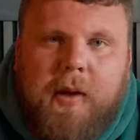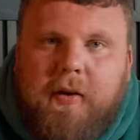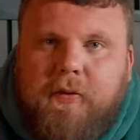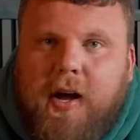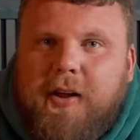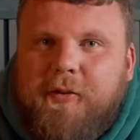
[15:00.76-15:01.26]
big
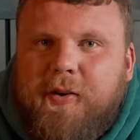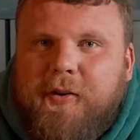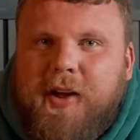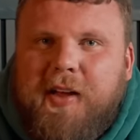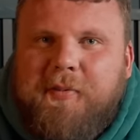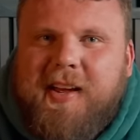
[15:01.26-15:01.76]
thank you for
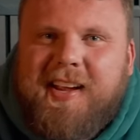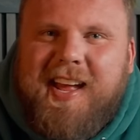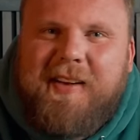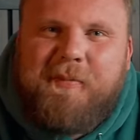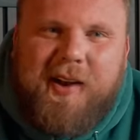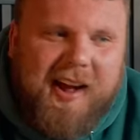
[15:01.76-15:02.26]
inviting me
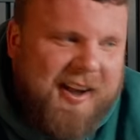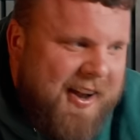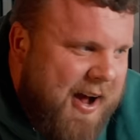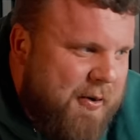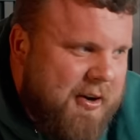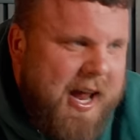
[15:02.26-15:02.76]
again, Brian.
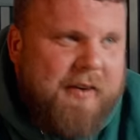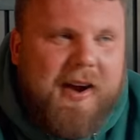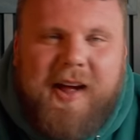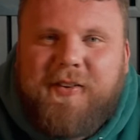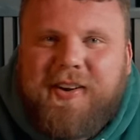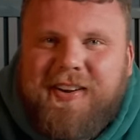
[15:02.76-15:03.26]
I will never,
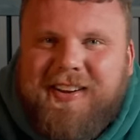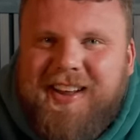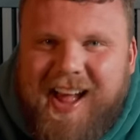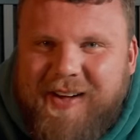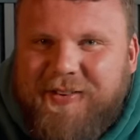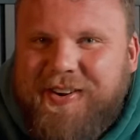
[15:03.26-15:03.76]
ever,
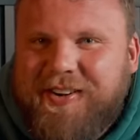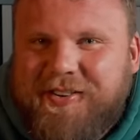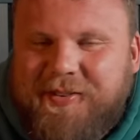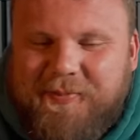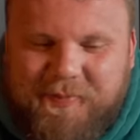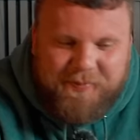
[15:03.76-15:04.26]
ever
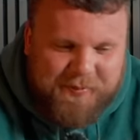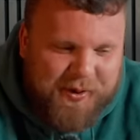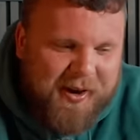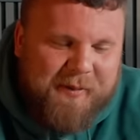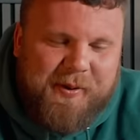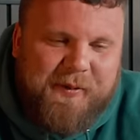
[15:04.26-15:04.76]

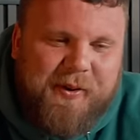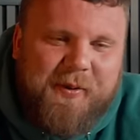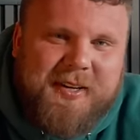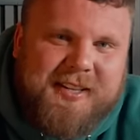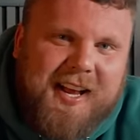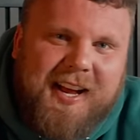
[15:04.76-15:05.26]
put on a
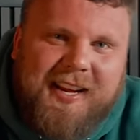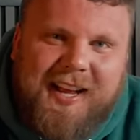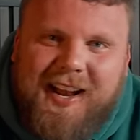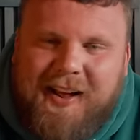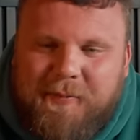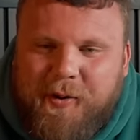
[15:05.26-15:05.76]
performance of that
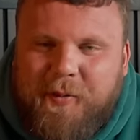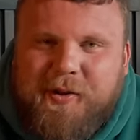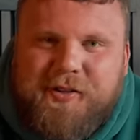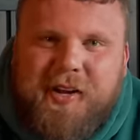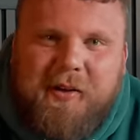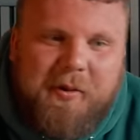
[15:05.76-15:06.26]
again. I
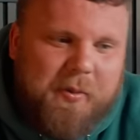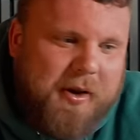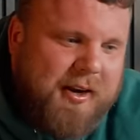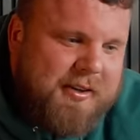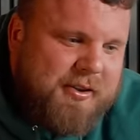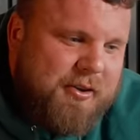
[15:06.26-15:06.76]
promise you I will win this